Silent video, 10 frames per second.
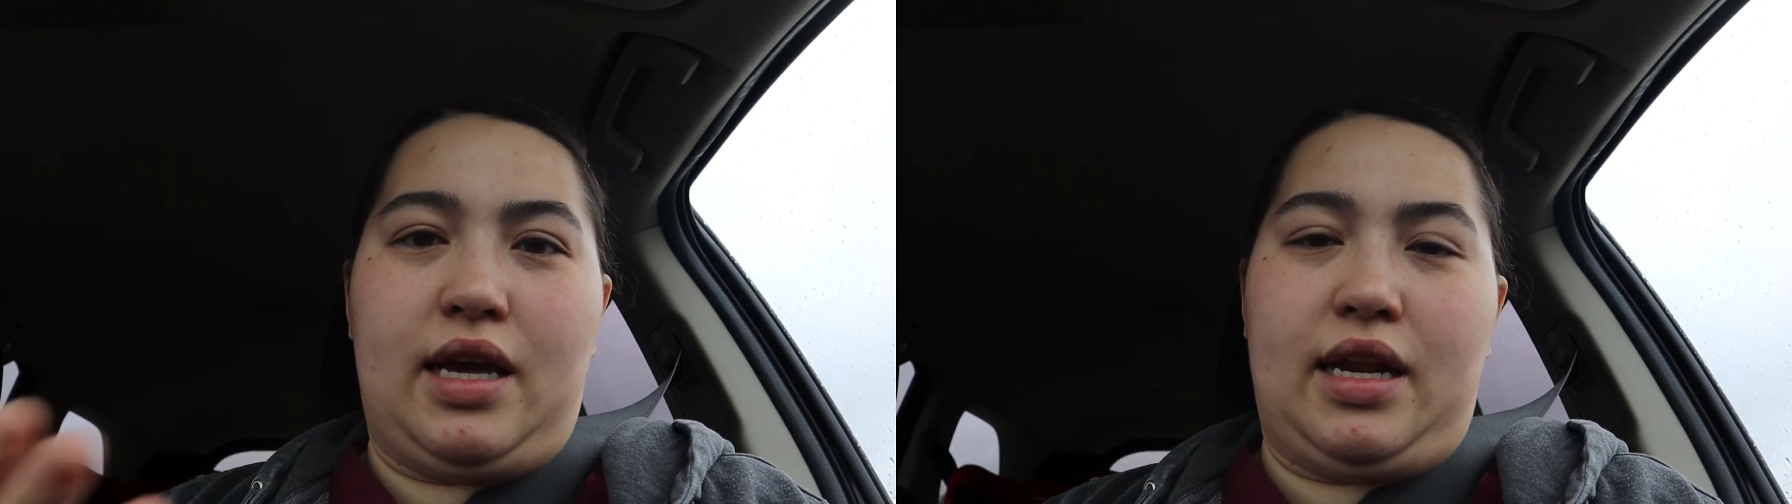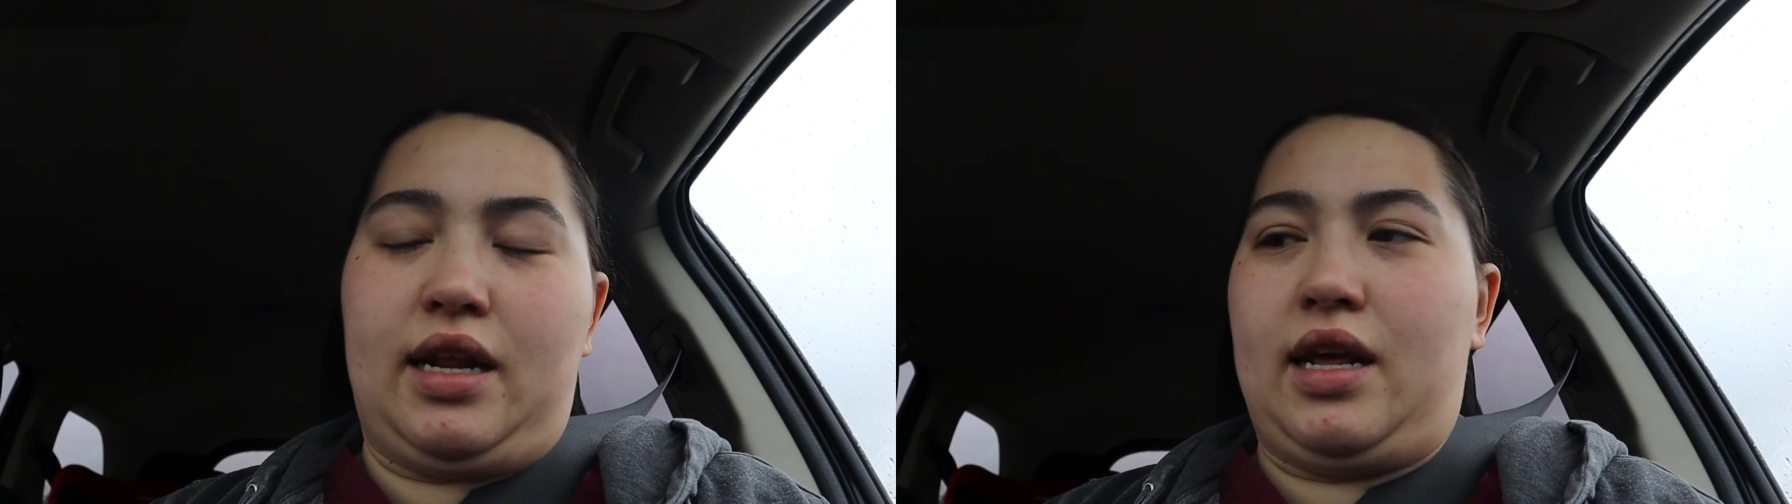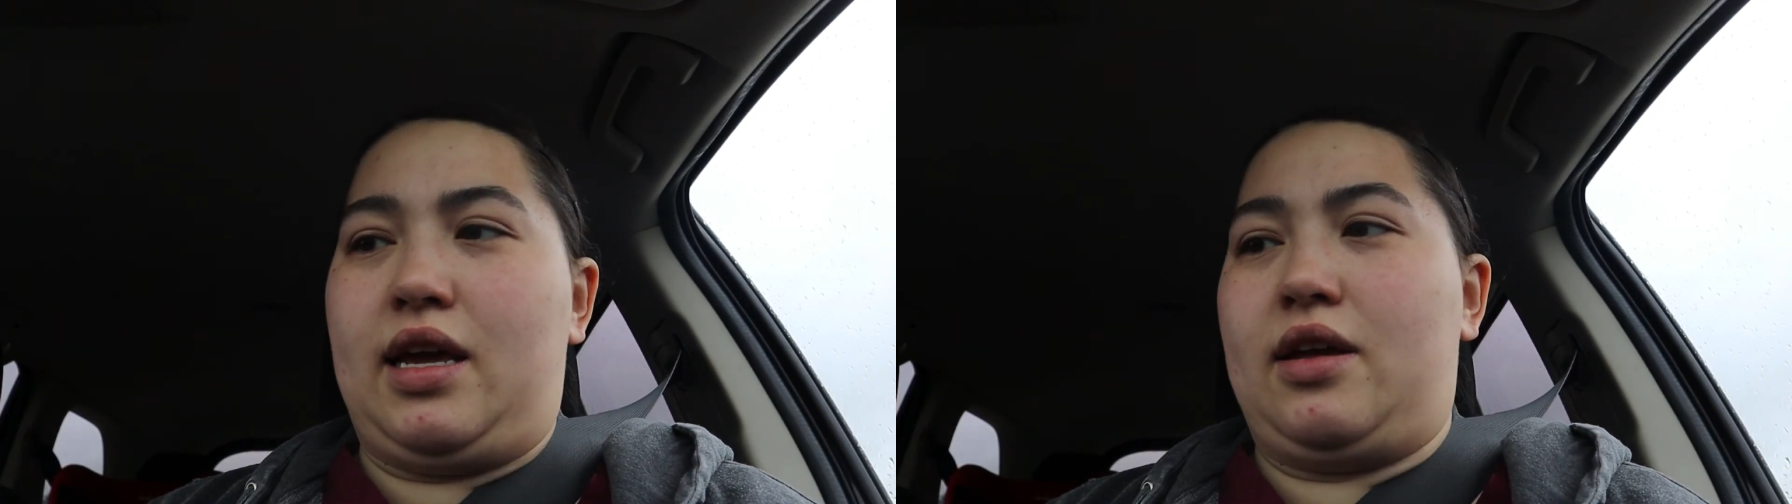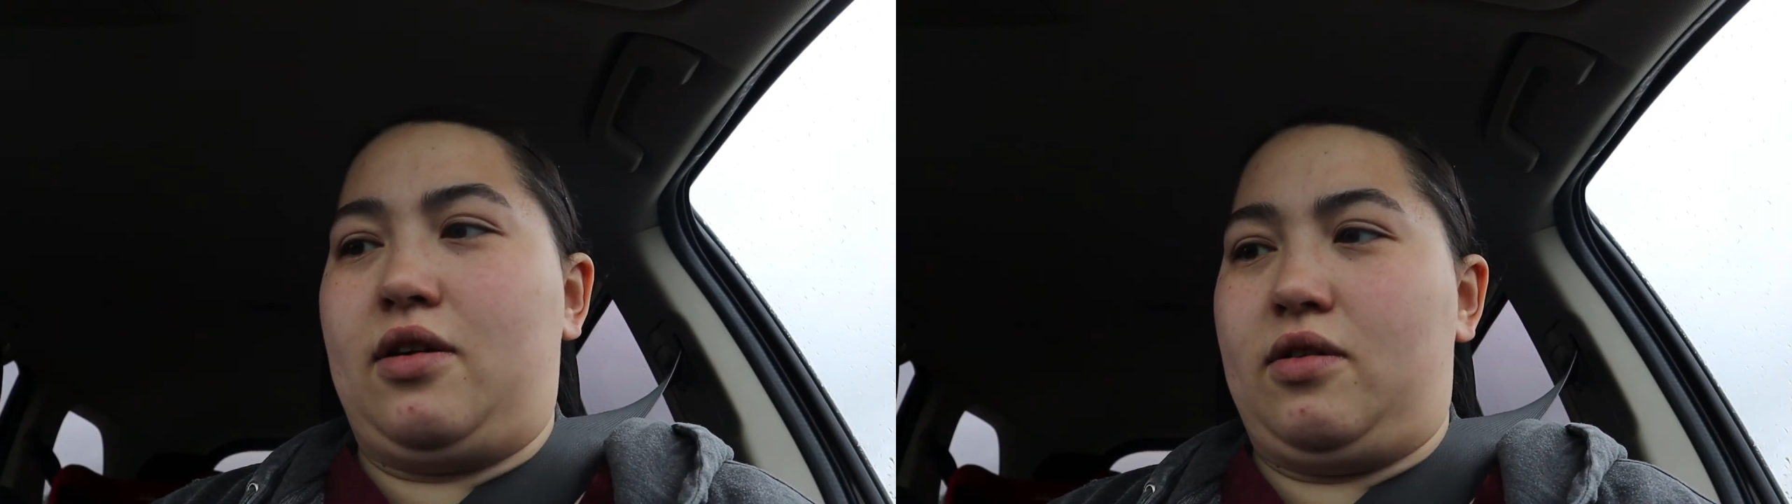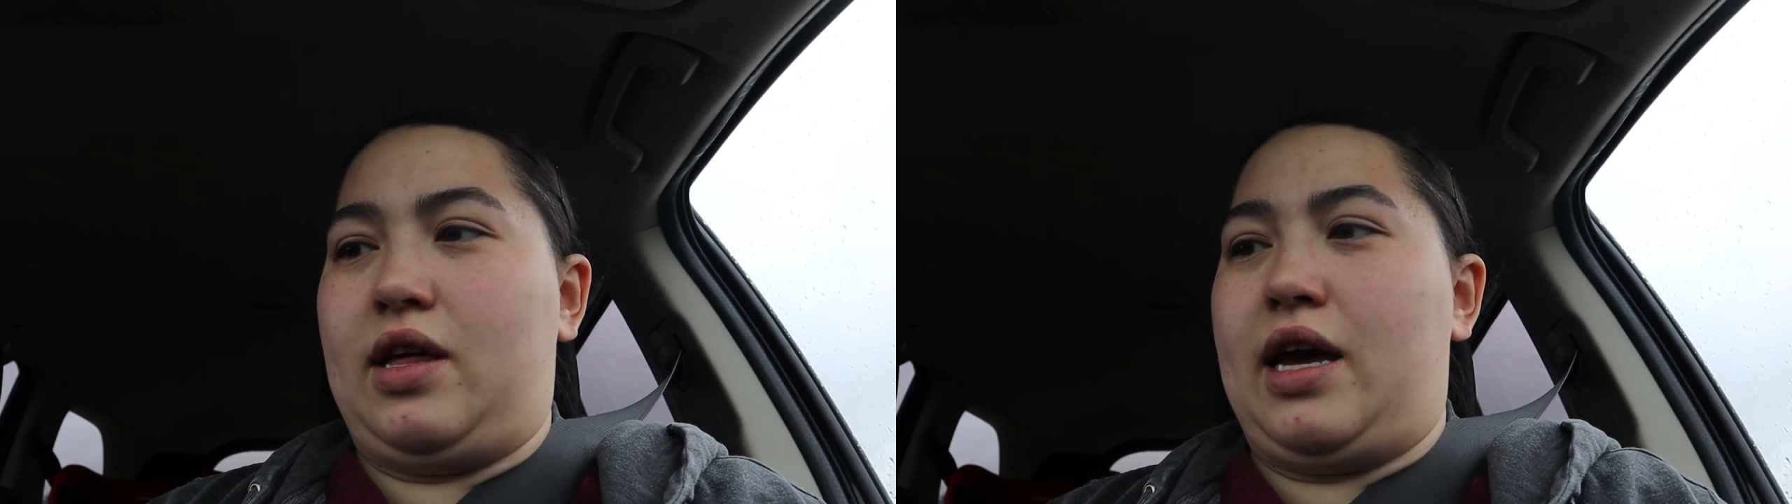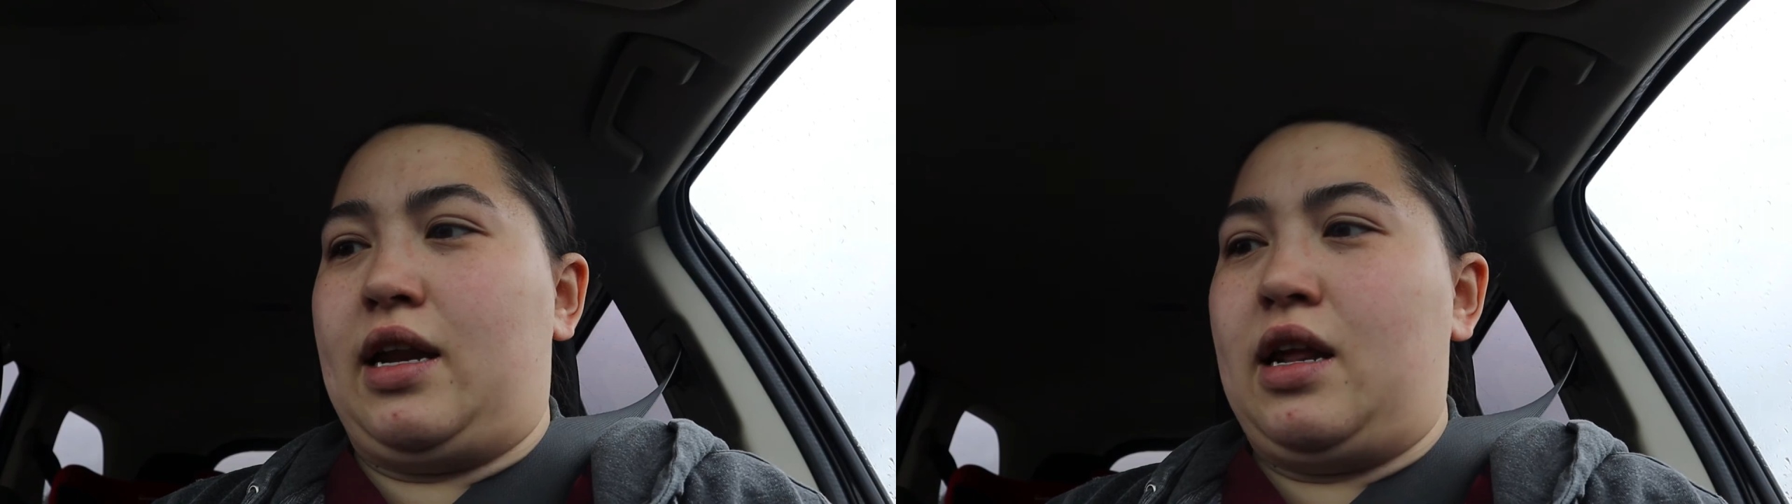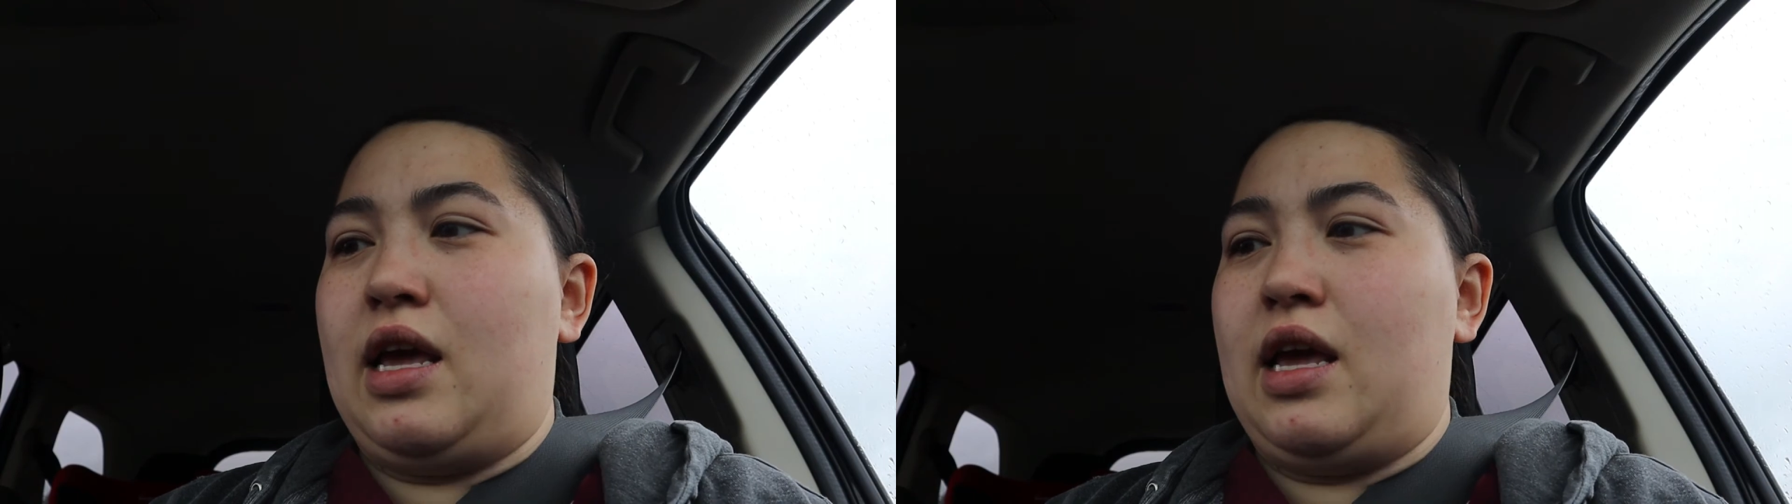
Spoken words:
editing and all that.